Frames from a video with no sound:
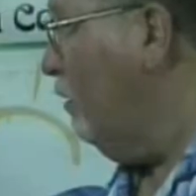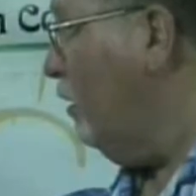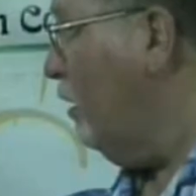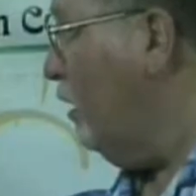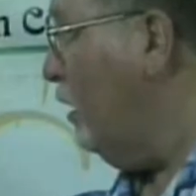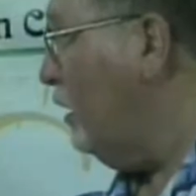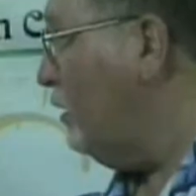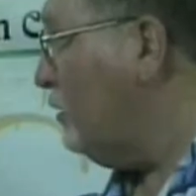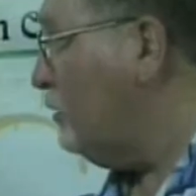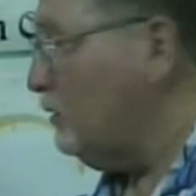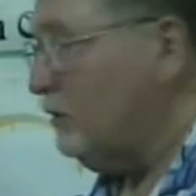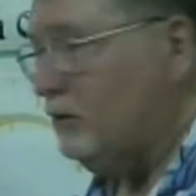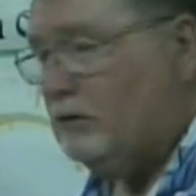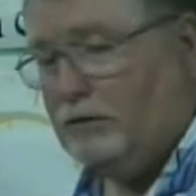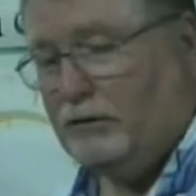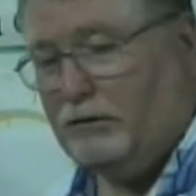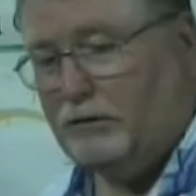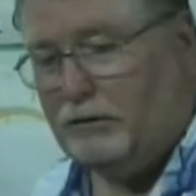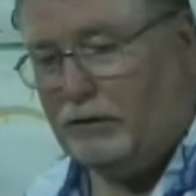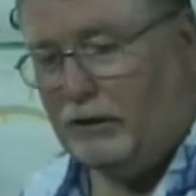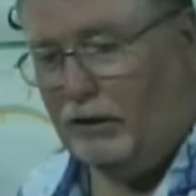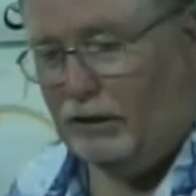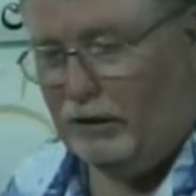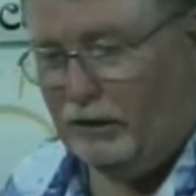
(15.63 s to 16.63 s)
That's
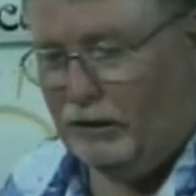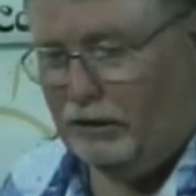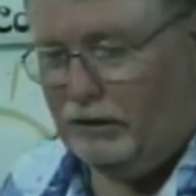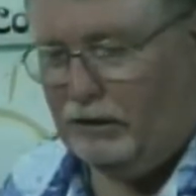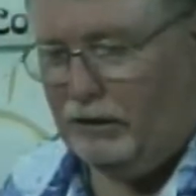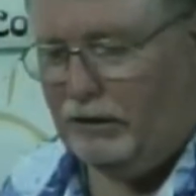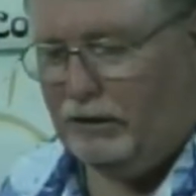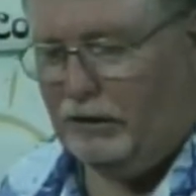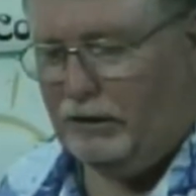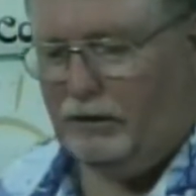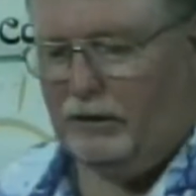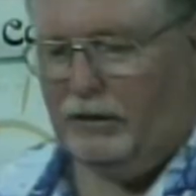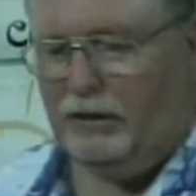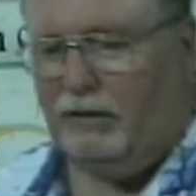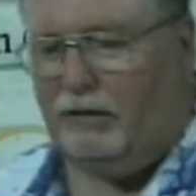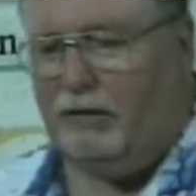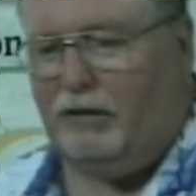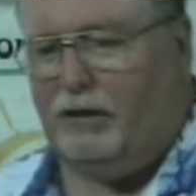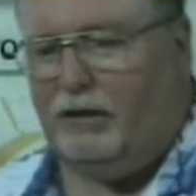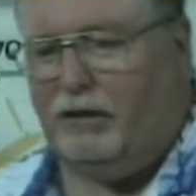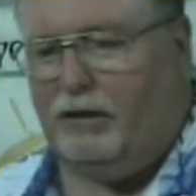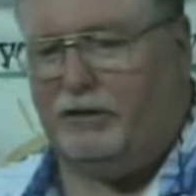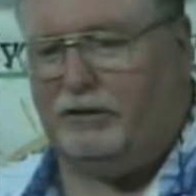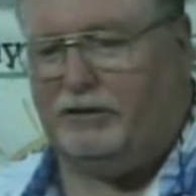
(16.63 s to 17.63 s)
a little
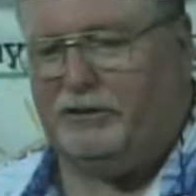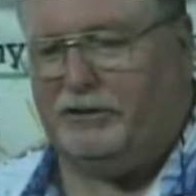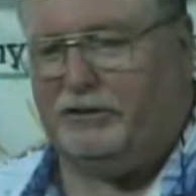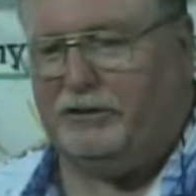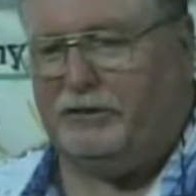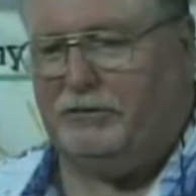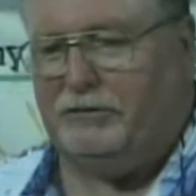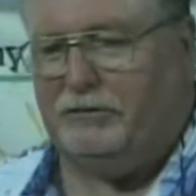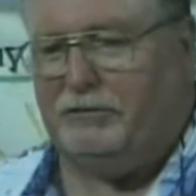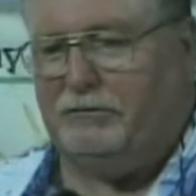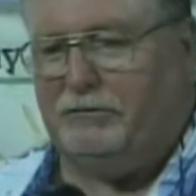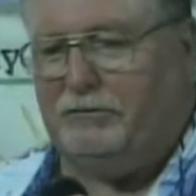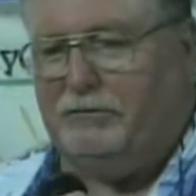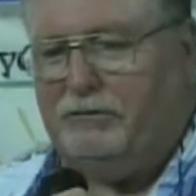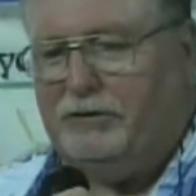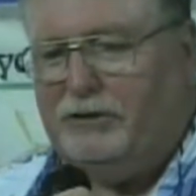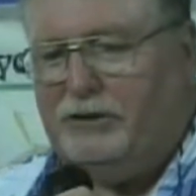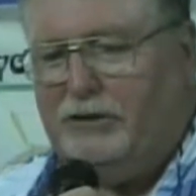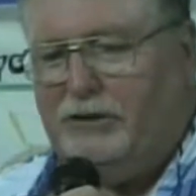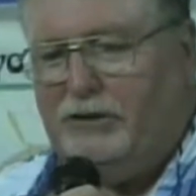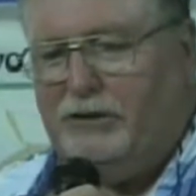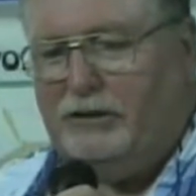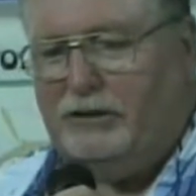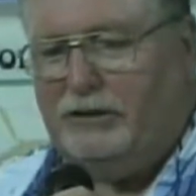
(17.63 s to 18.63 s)
hard to
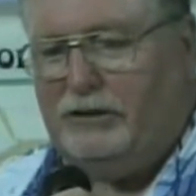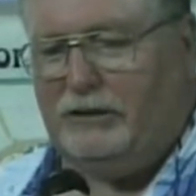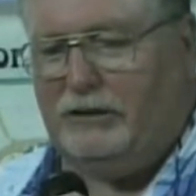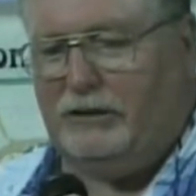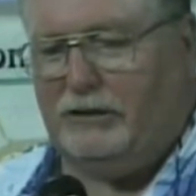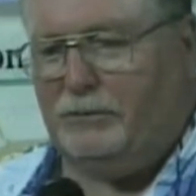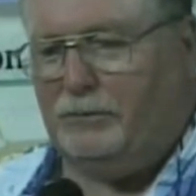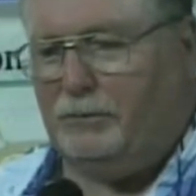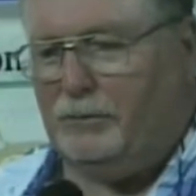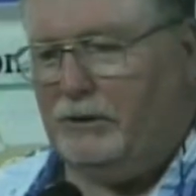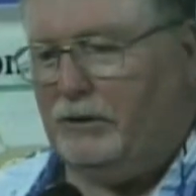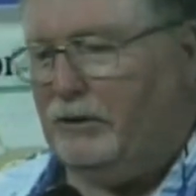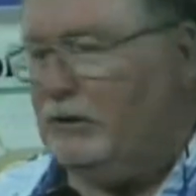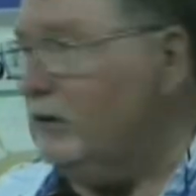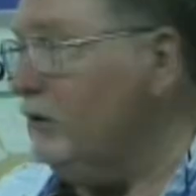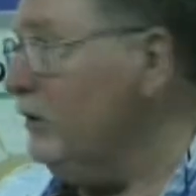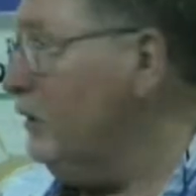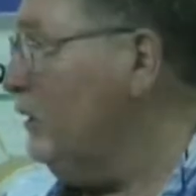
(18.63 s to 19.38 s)
see, but